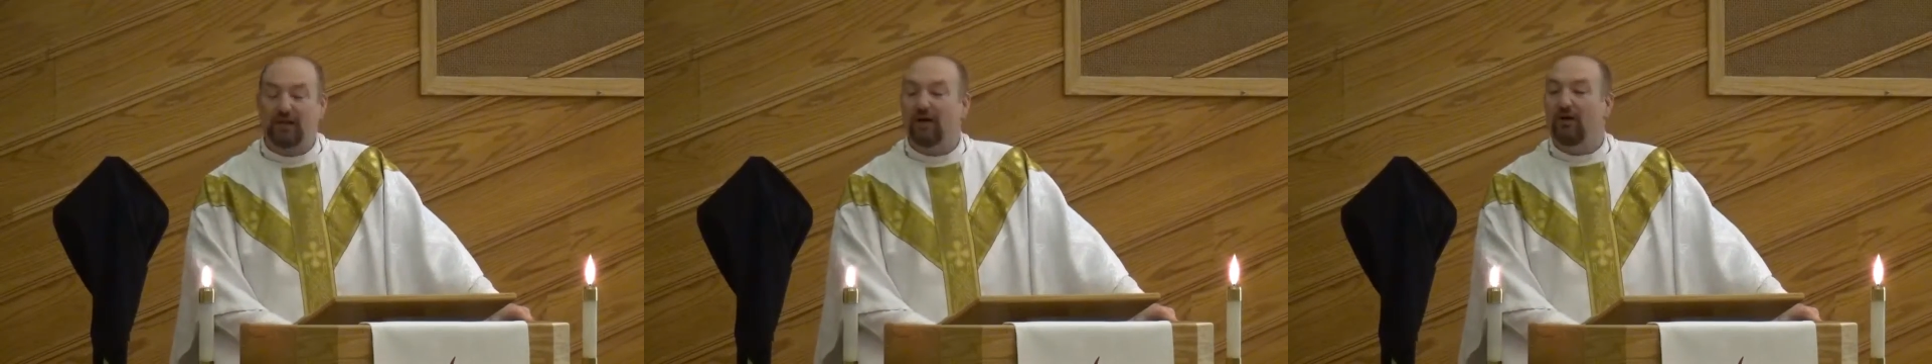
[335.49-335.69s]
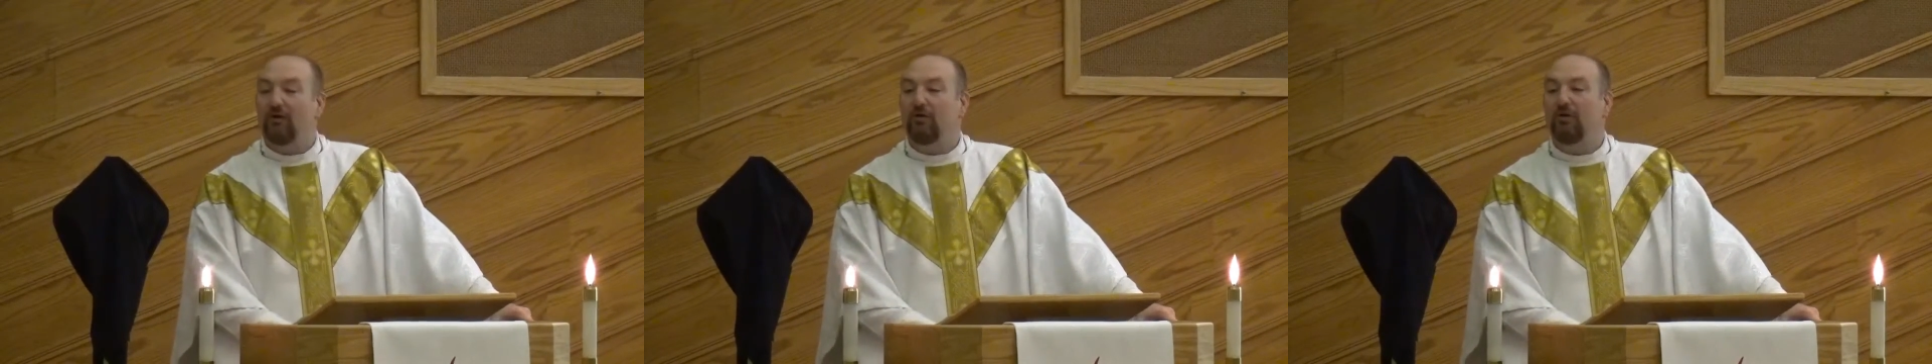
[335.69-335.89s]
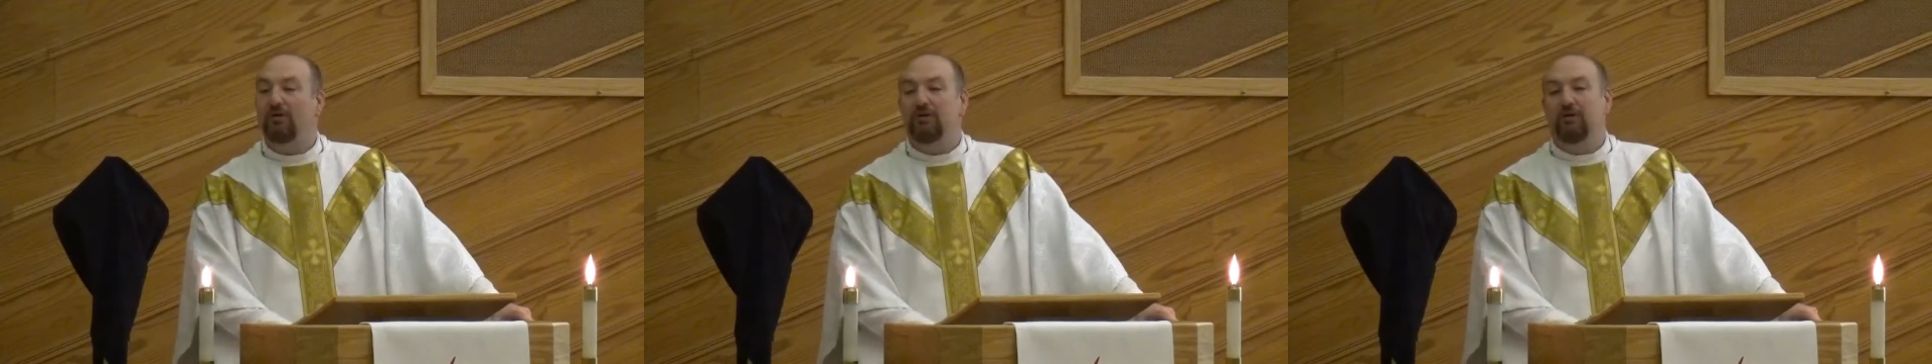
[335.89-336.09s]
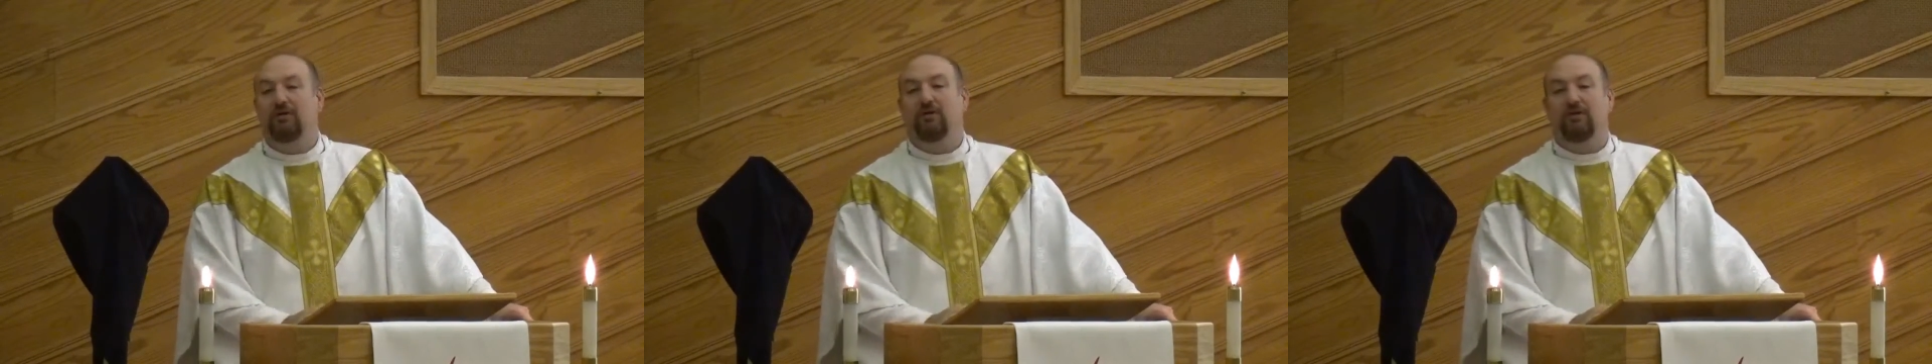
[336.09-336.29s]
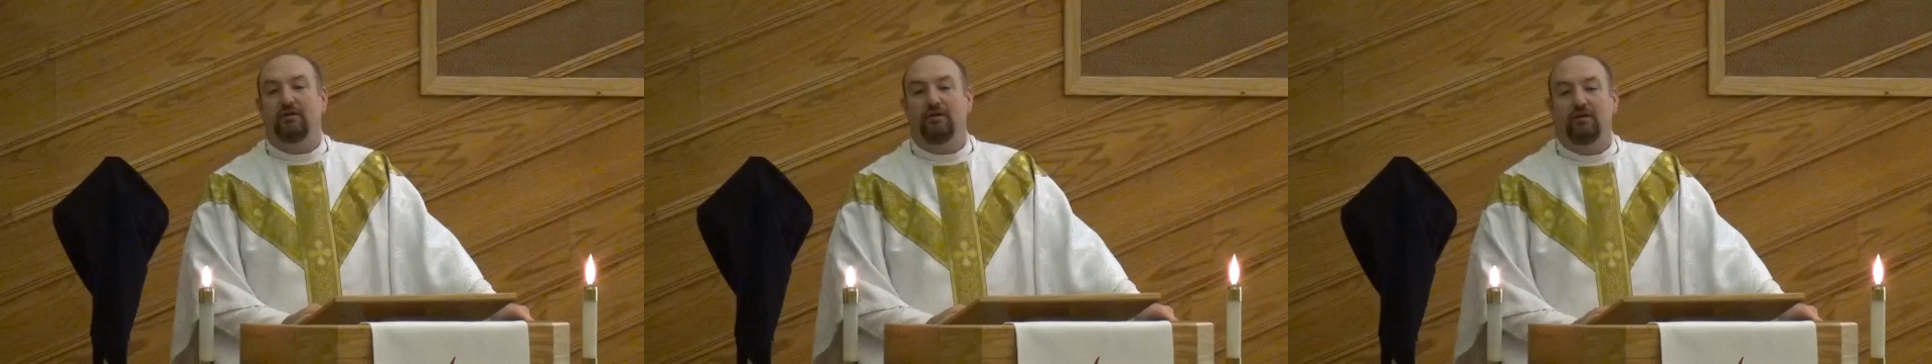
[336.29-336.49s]
ago?
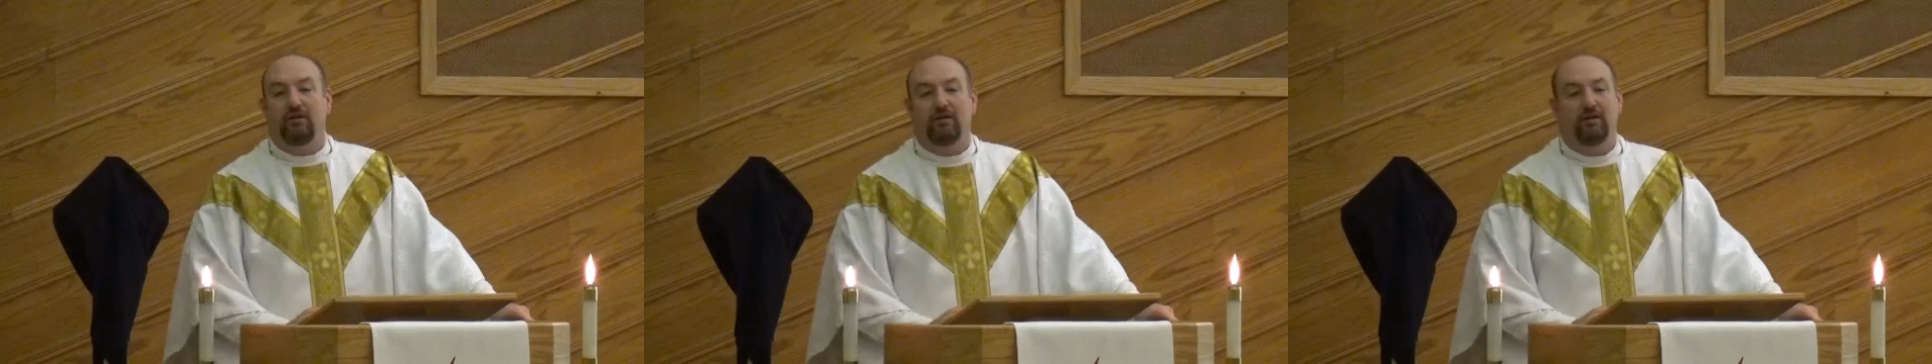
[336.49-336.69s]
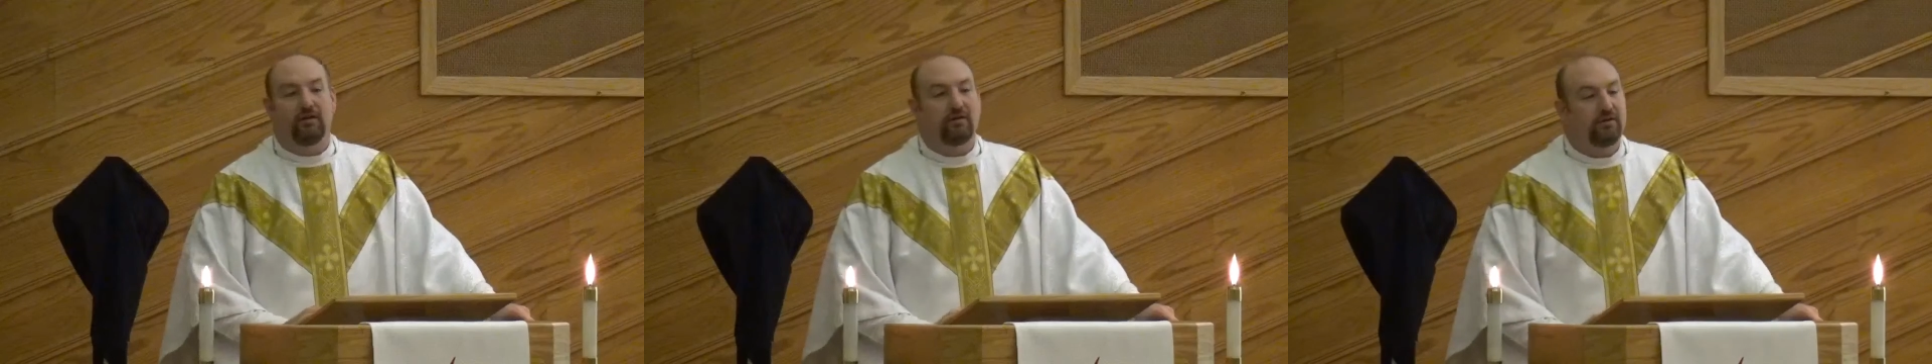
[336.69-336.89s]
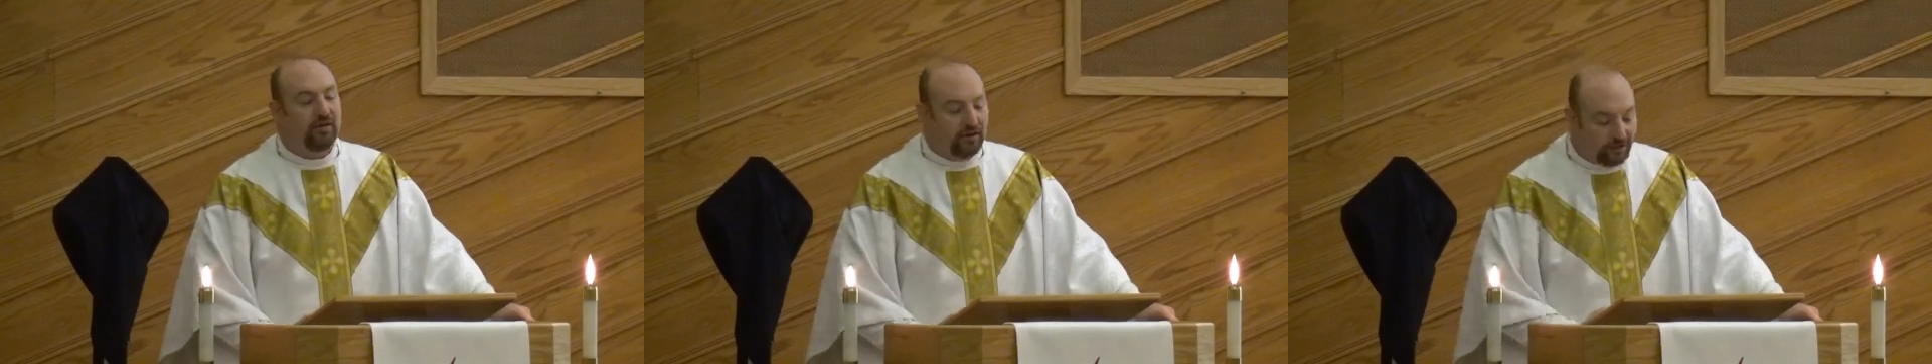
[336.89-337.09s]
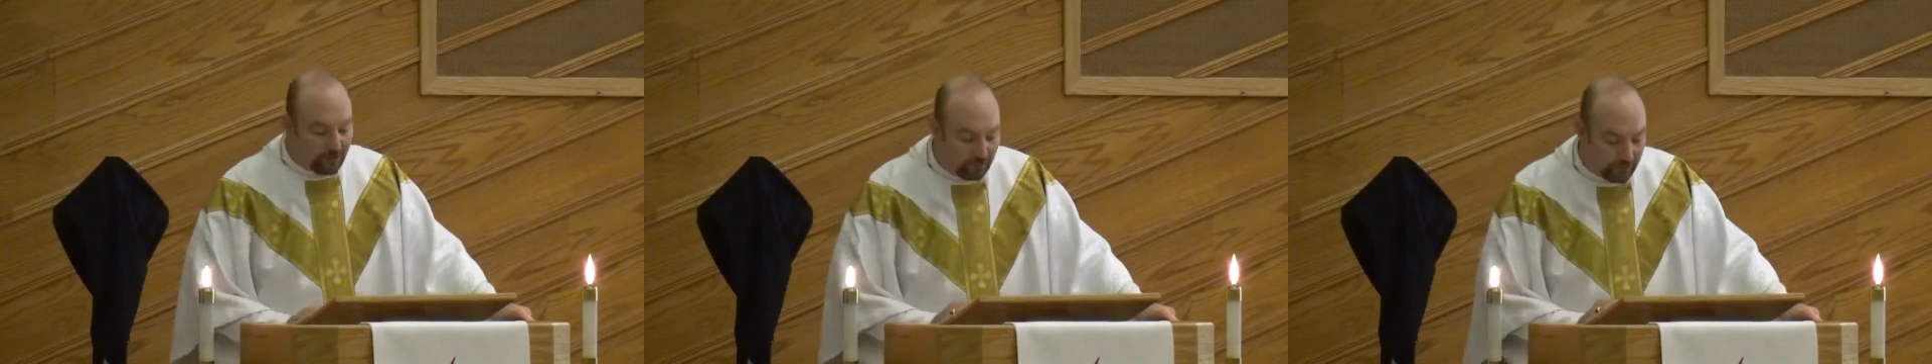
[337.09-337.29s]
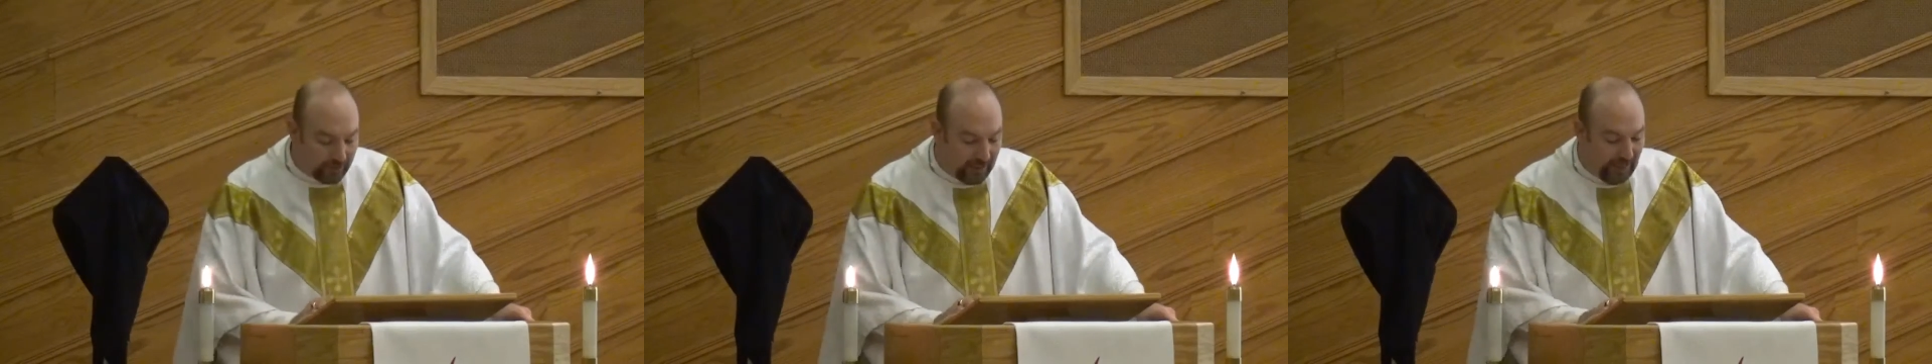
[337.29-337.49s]
Hear
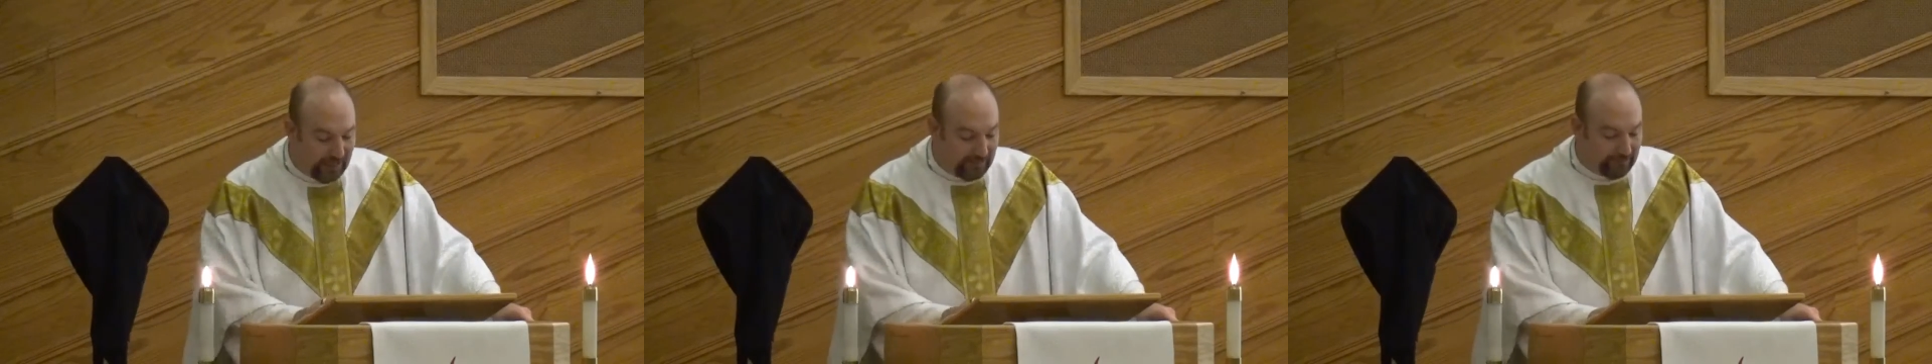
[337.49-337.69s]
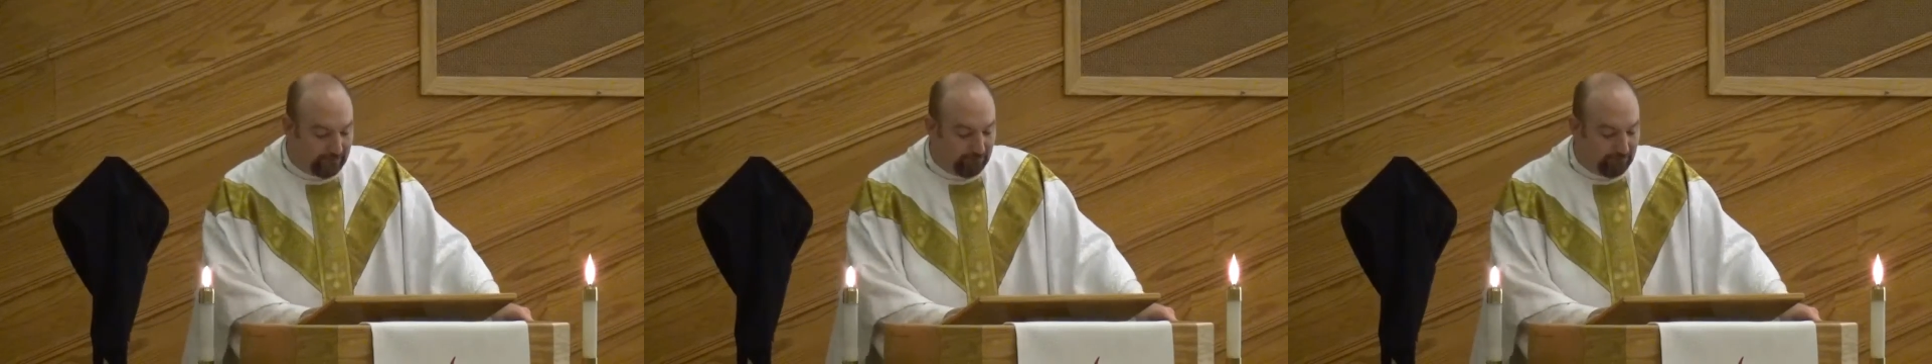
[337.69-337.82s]
them again.